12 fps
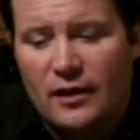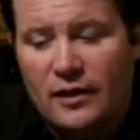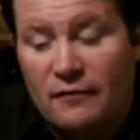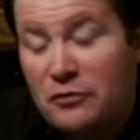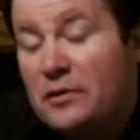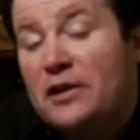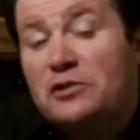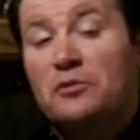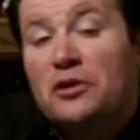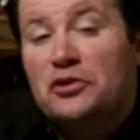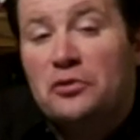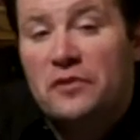If you guys
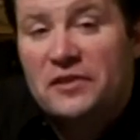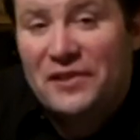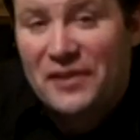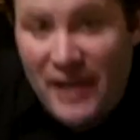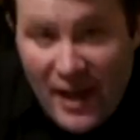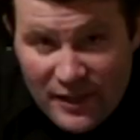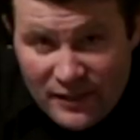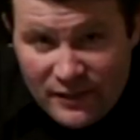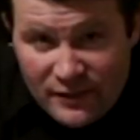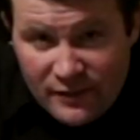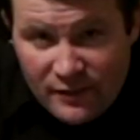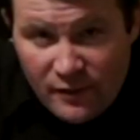want to do this
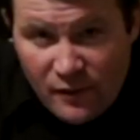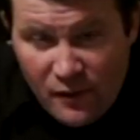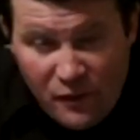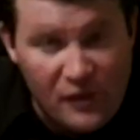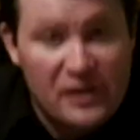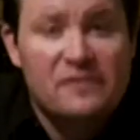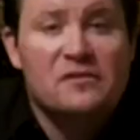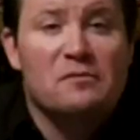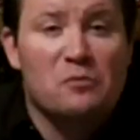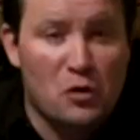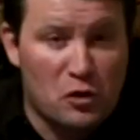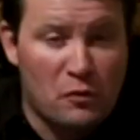again, think of some
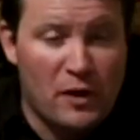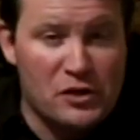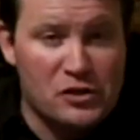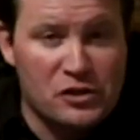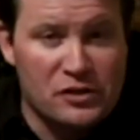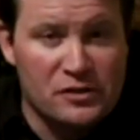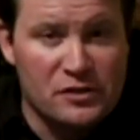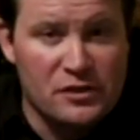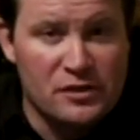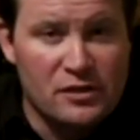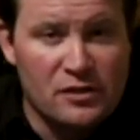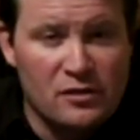more questions.
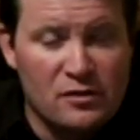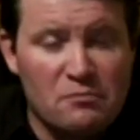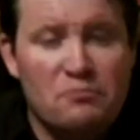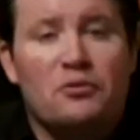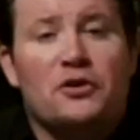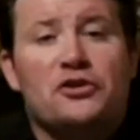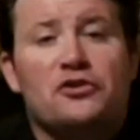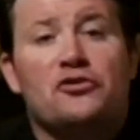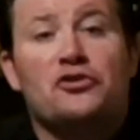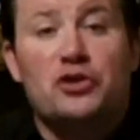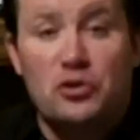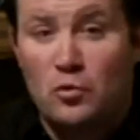Put your
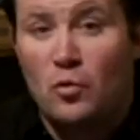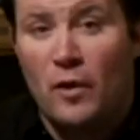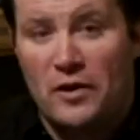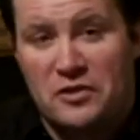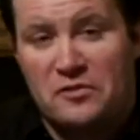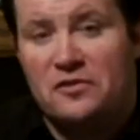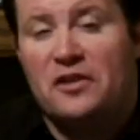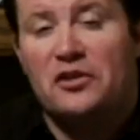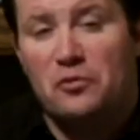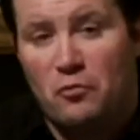new questions that you